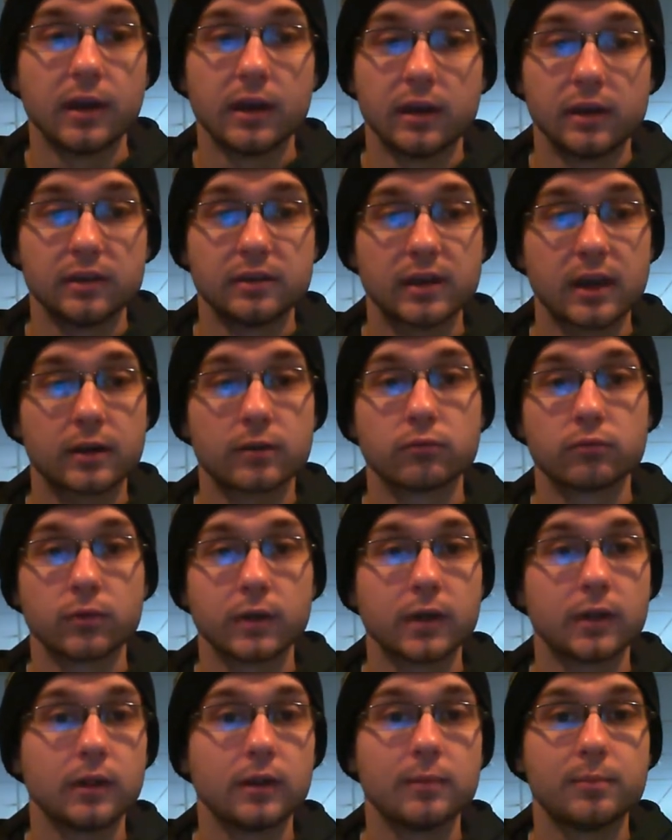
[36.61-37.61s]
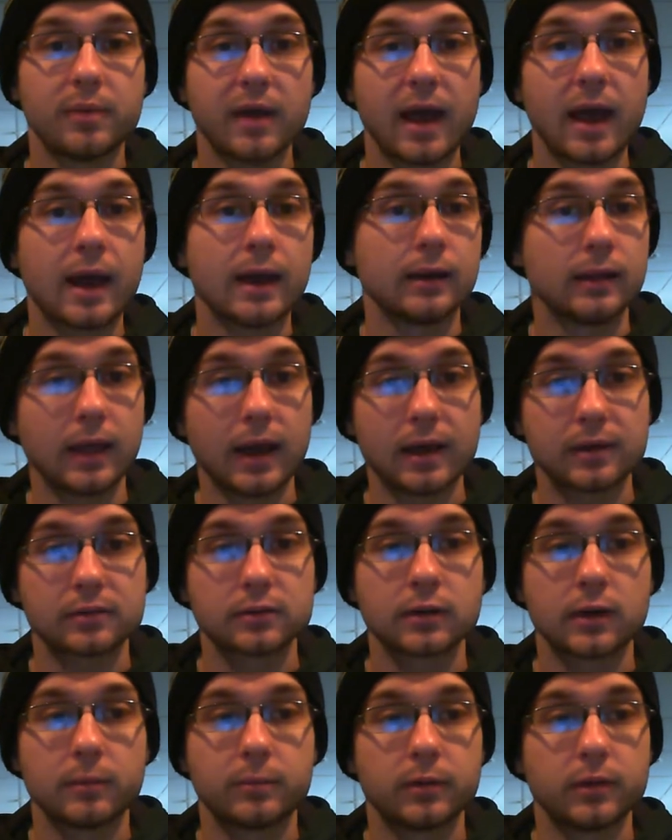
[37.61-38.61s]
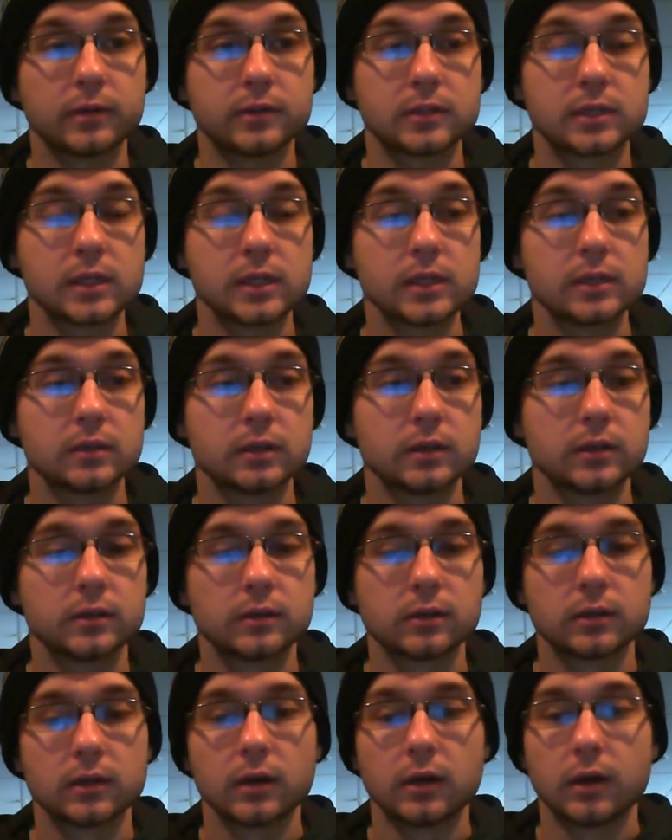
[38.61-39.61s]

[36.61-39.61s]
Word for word: He's had a really bad last couple of seasons.